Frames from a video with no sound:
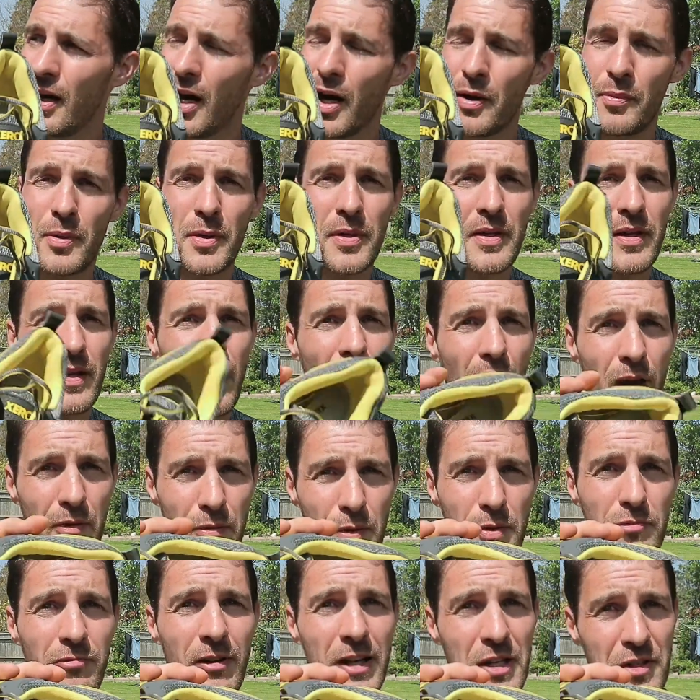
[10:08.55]
I
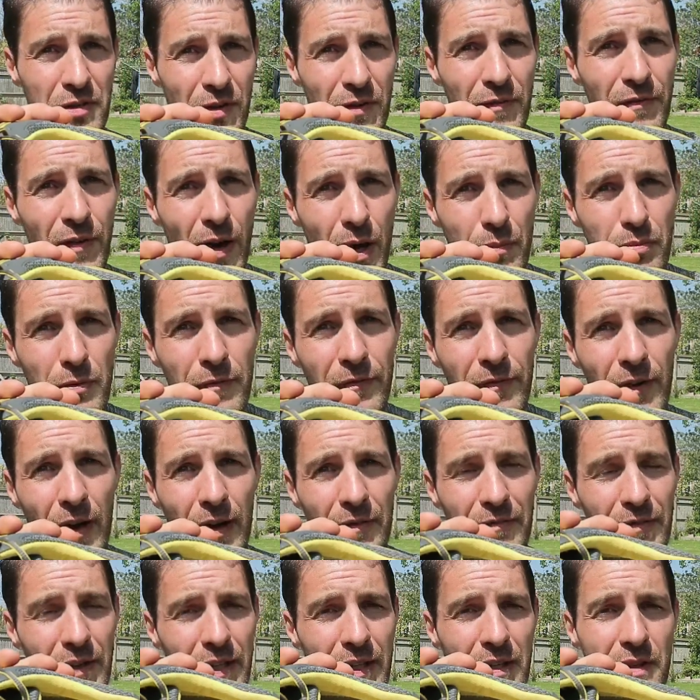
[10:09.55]
would reach for the Vibram
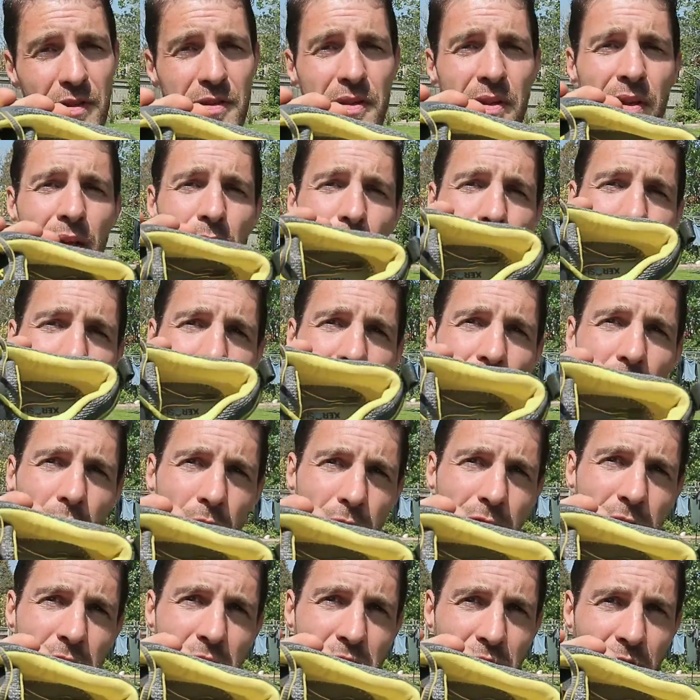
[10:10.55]
Fivefingers before
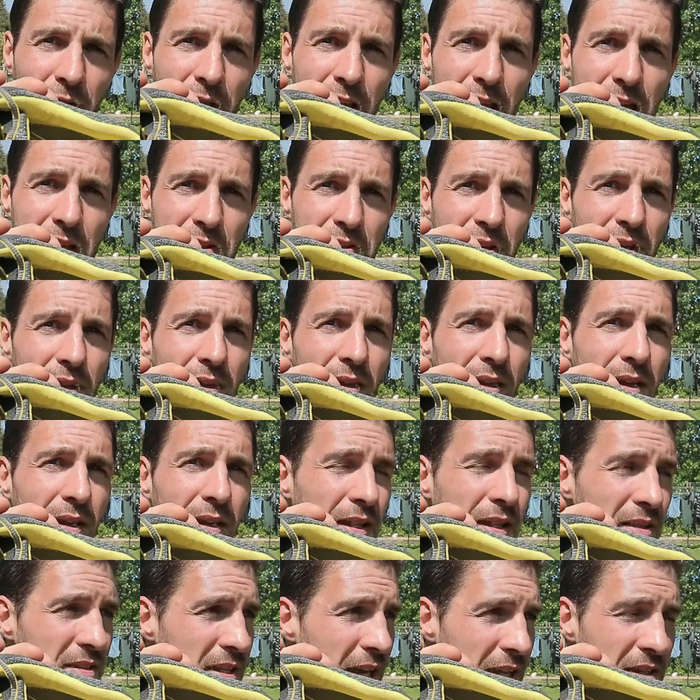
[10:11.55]
I reach for this,
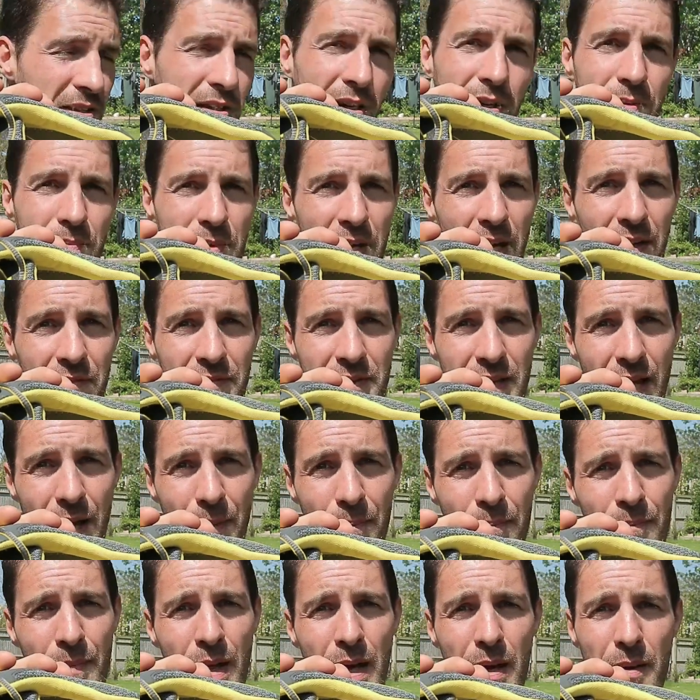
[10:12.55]
10 times out of
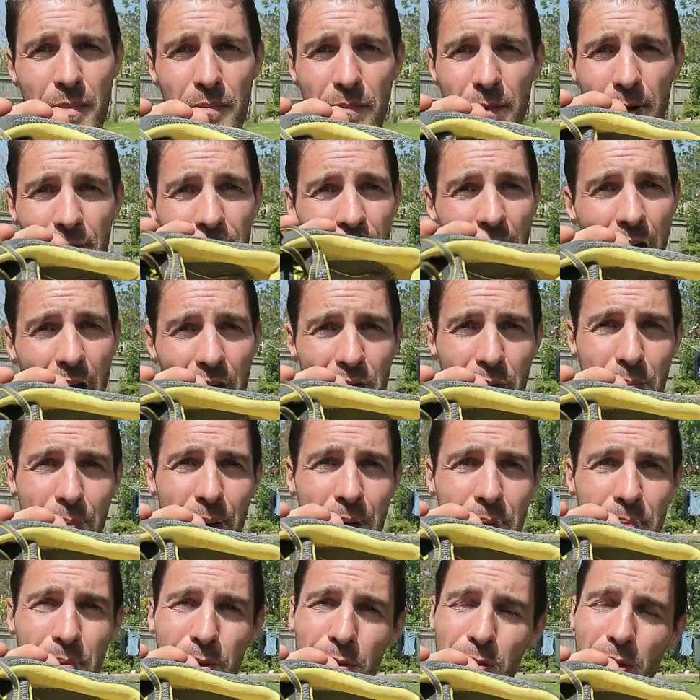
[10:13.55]
10. But for other
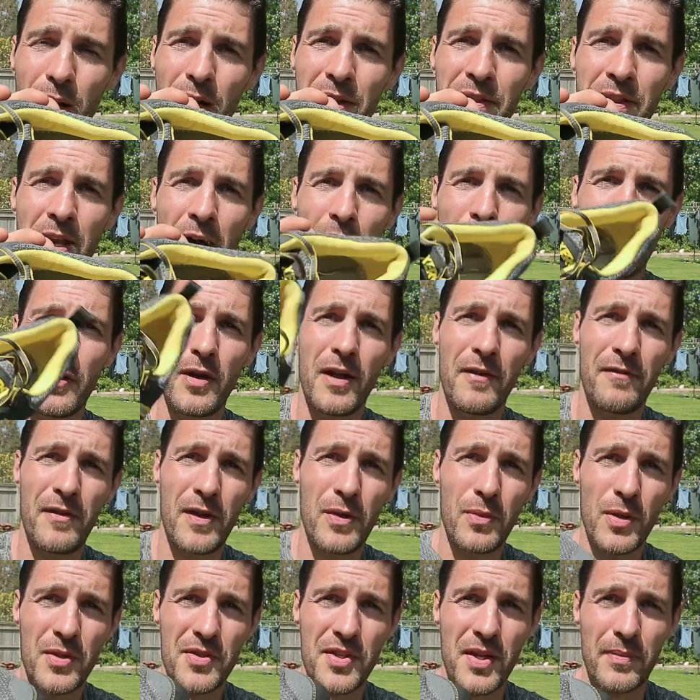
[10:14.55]
people, I know if
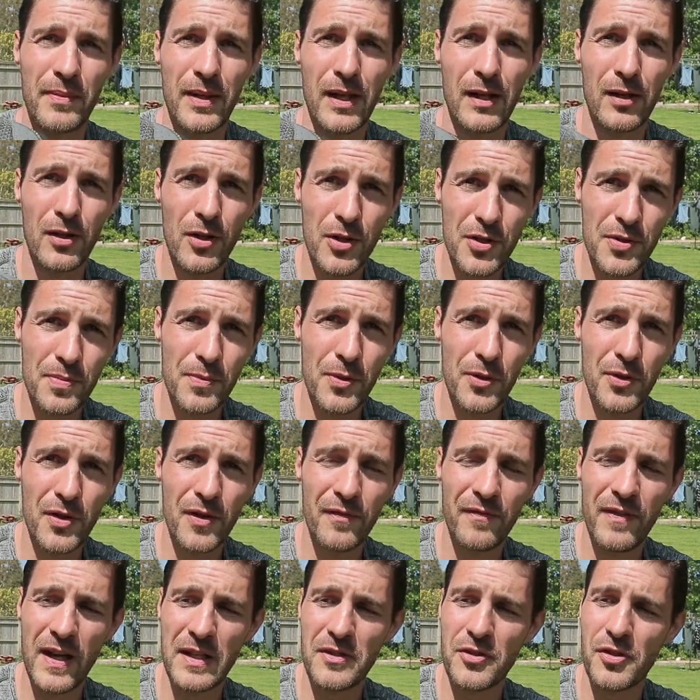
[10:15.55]
you want something that looks more
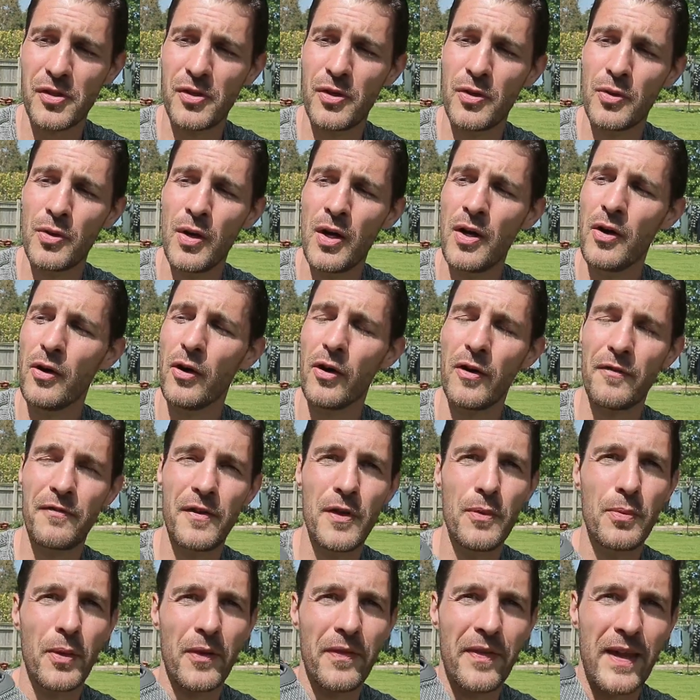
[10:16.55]
conventional, or if
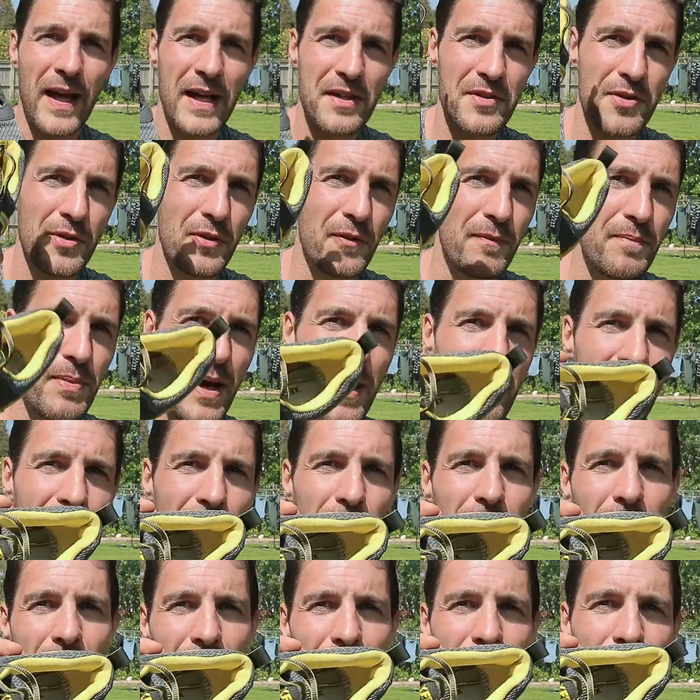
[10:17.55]
you want that sort of
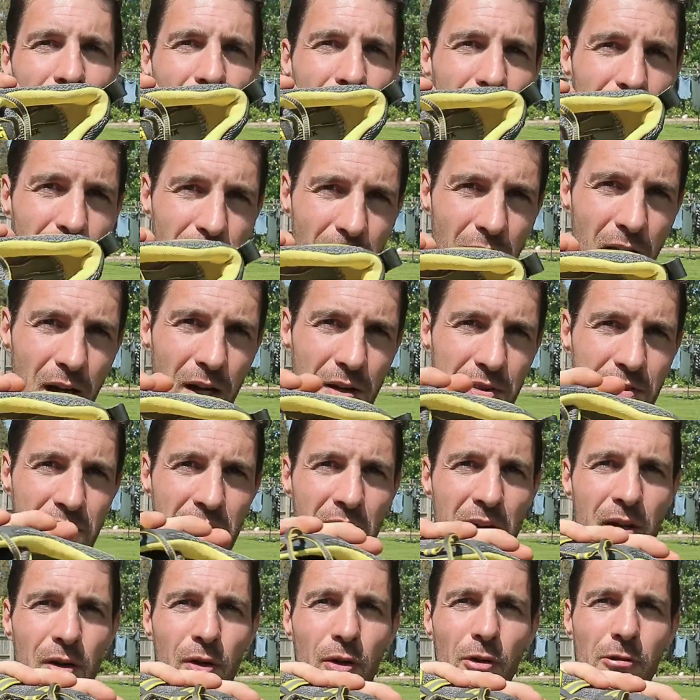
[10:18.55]
barefoot running on grass
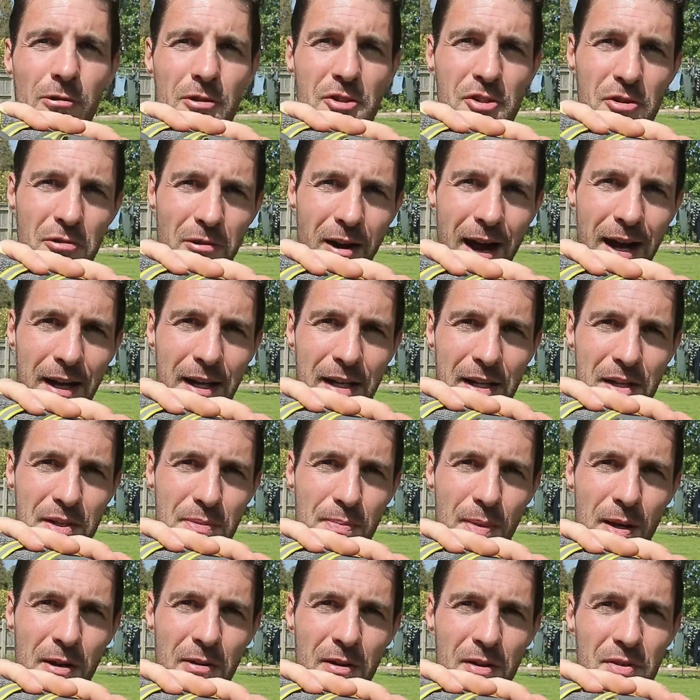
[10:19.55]
or a track
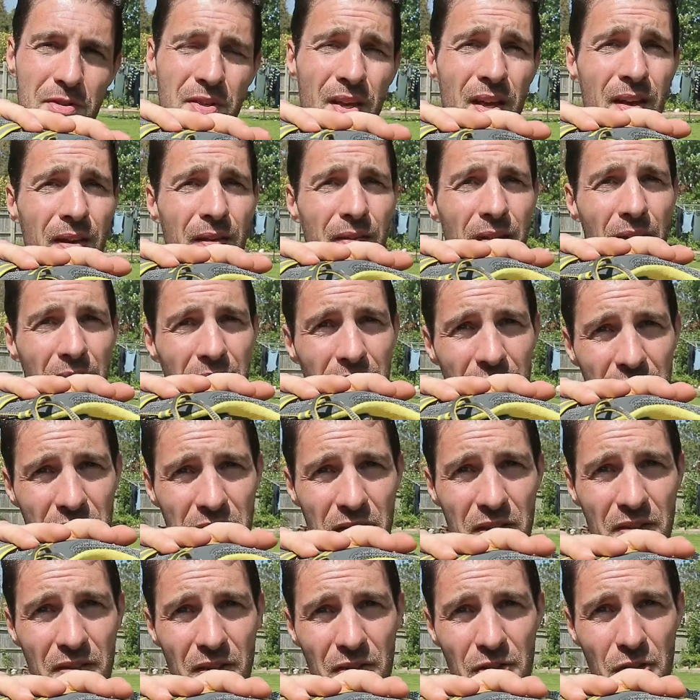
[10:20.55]
experience, then
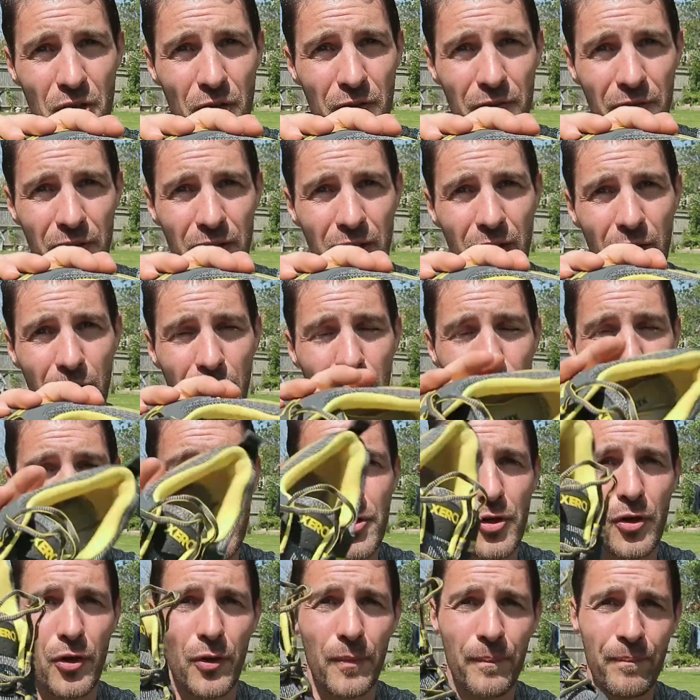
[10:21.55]
this is the shoe for you, for
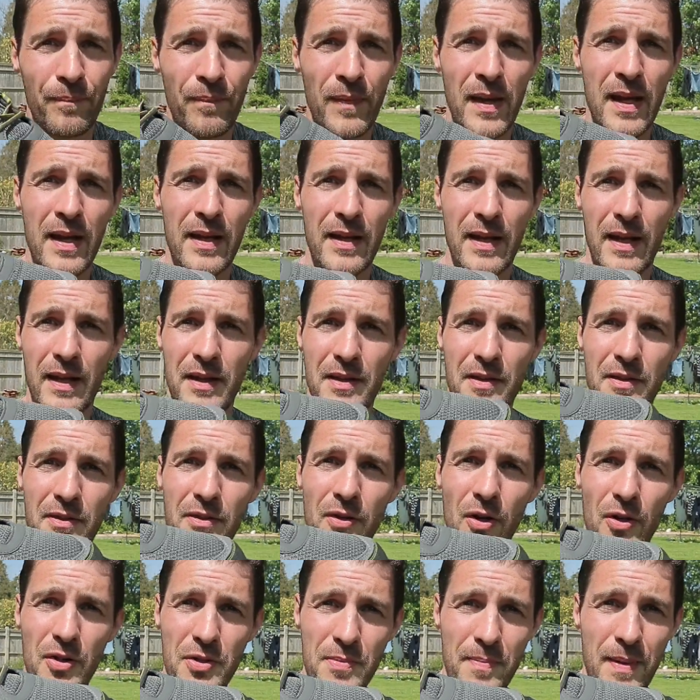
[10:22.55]
sure.
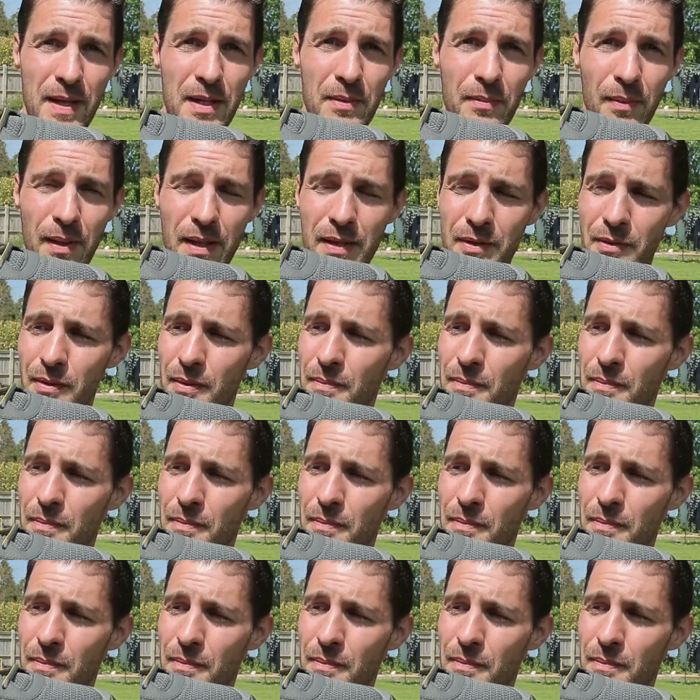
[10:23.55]
Not as minimal